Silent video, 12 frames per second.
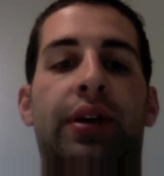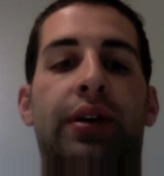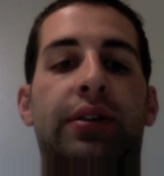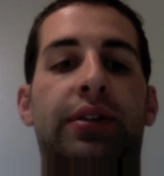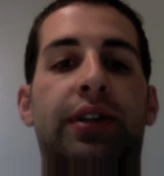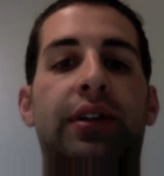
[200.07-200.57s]

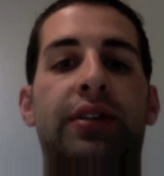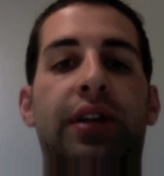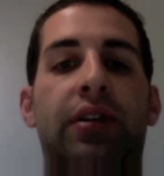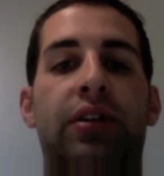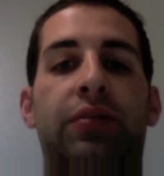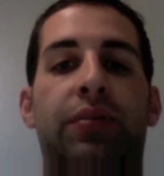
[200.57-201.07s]
City
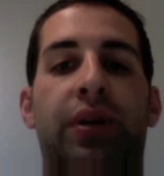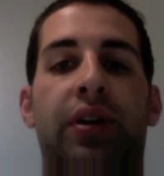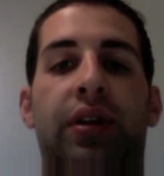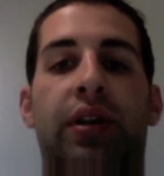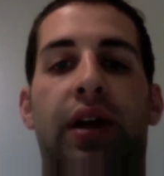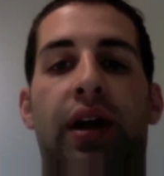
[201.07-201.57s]
Center is
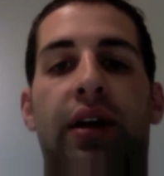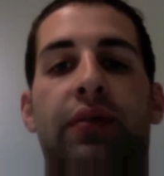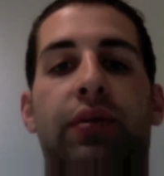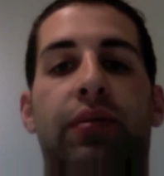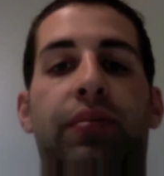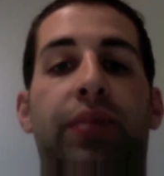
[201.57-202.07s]
built
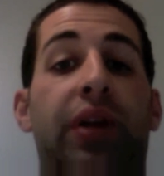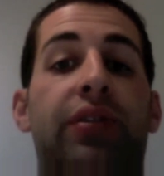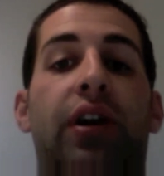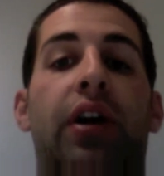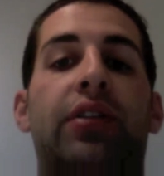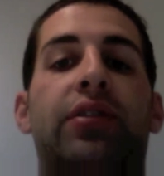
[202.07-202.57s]

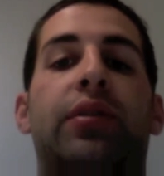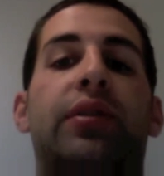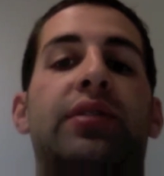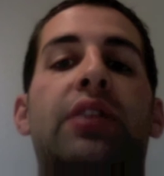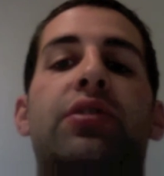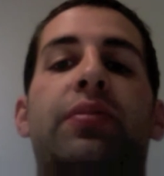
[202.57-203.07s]
also a
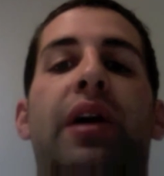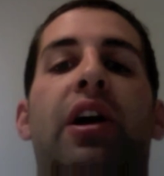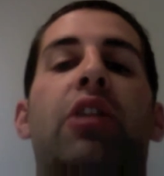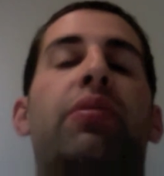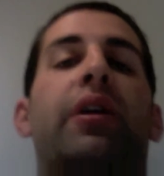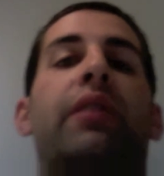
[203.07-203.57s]
central
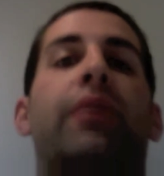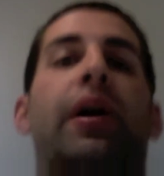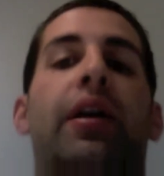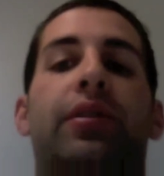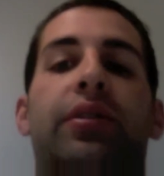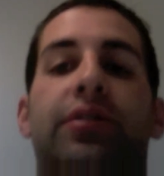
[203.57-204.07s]
power plant
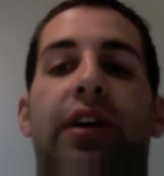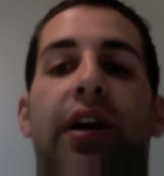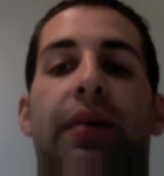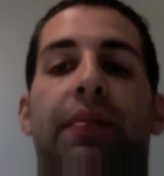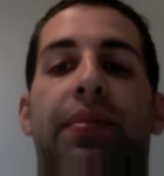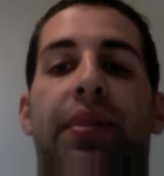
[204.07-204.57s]
on their
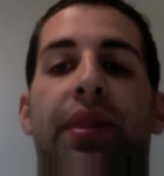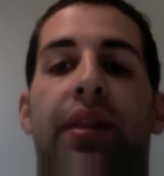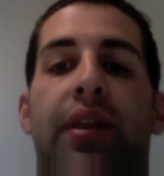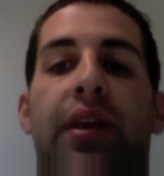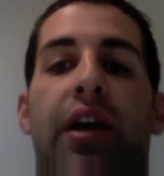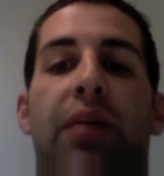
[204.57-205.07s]
site.
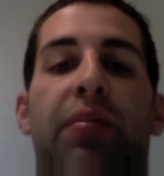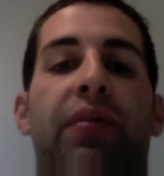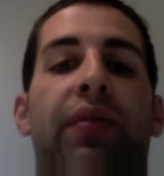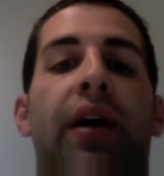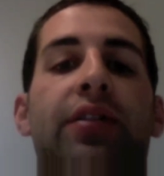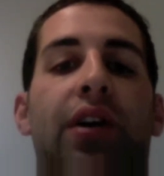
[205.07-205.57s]
It
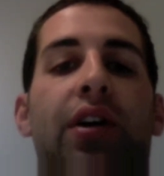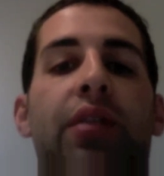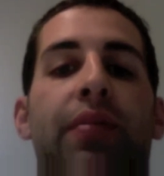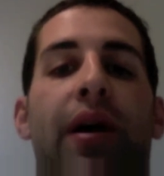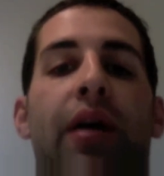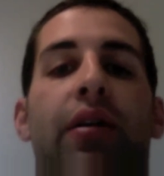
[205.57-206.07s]
provides all the
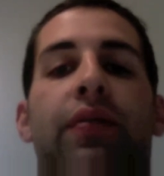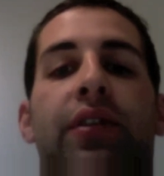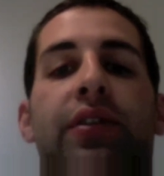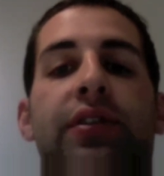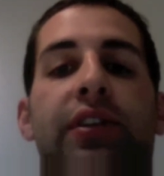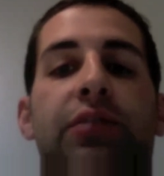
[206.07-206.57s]
power for the
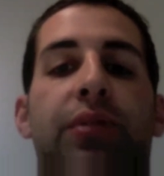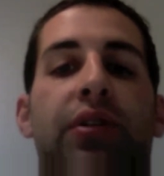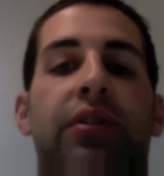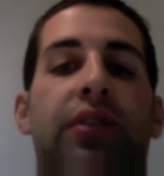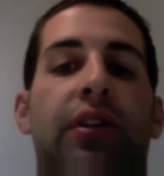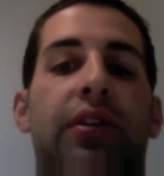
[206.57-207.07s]
6
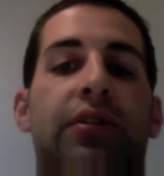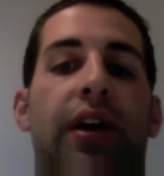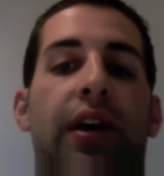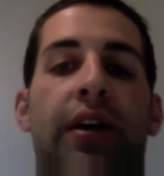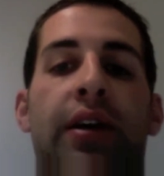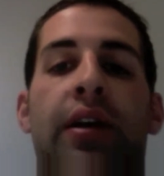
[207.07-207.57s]
buildings on the
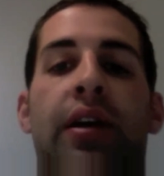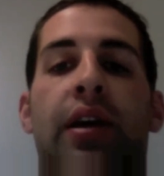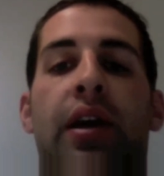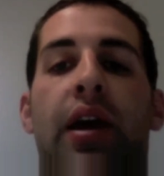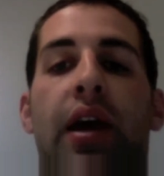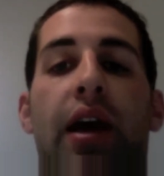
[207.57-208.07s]
site,
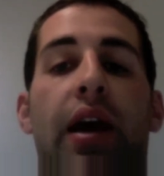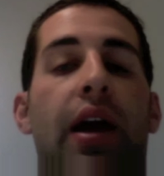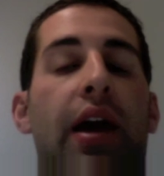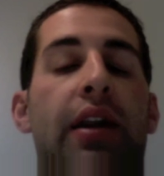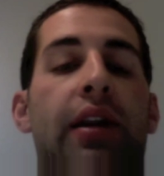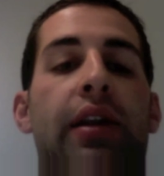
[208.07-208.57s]

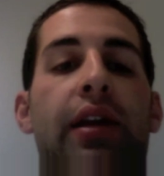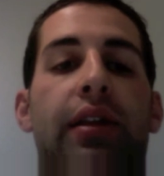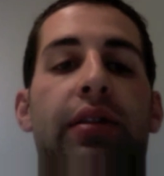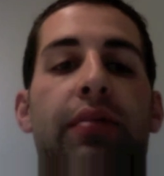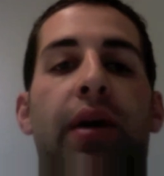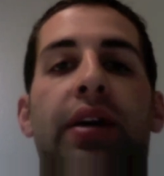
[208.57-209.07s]
and
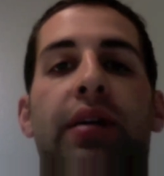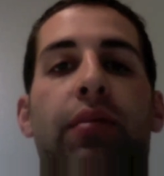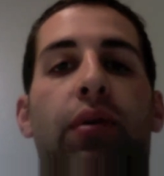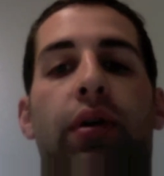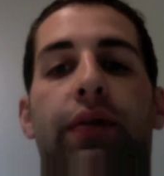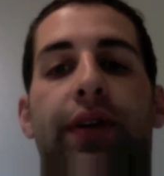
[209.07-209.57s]
to make it
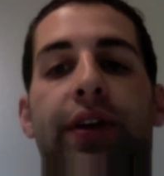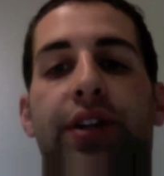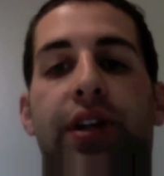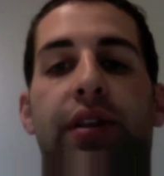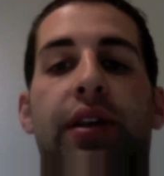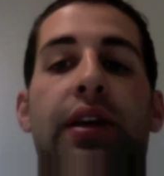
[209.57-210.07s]
more
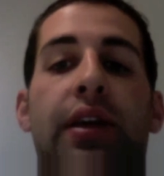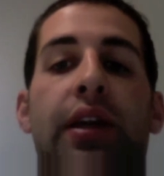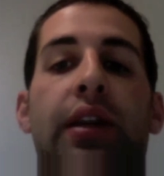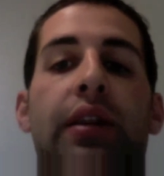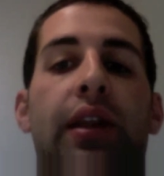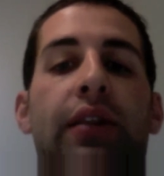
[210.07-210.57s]
efficient, the
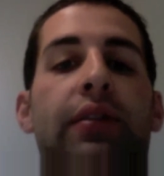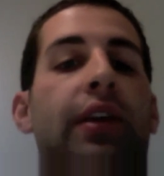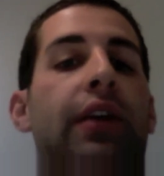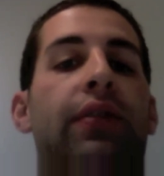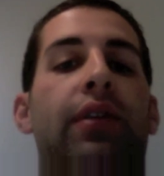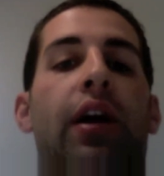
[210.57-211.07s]
heat that's
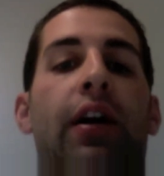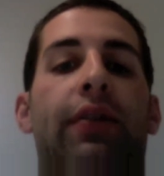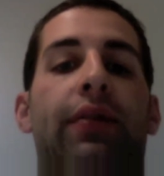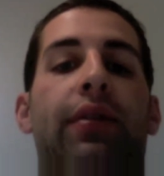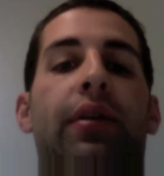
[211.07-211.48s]
given off